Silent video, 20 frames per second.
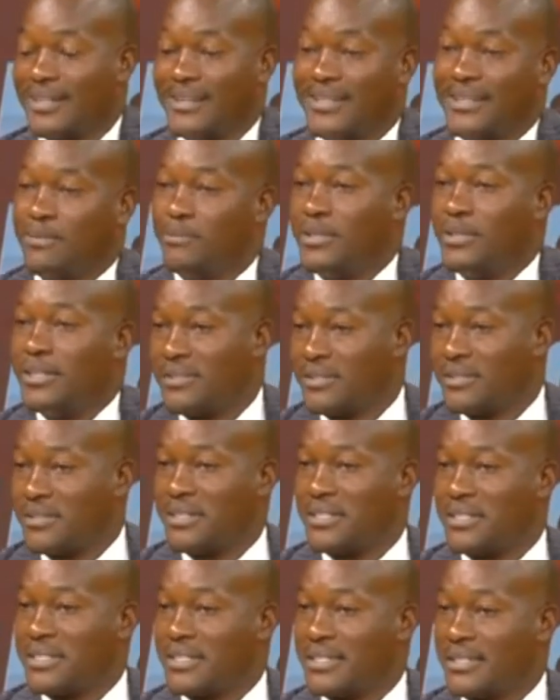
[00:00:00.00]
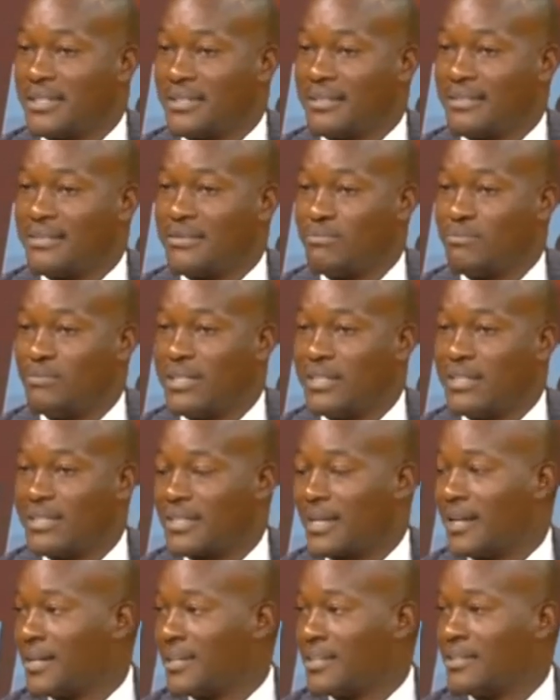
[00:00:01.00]
Mm. The ministry is, is, being
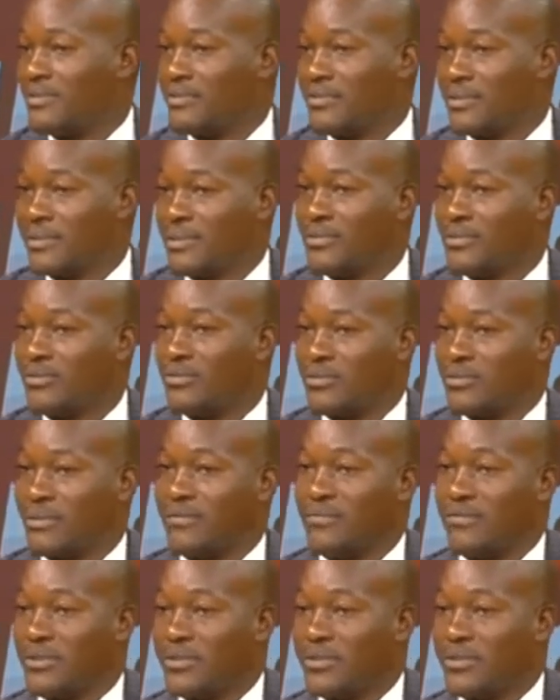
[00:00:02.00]
challenged with issues of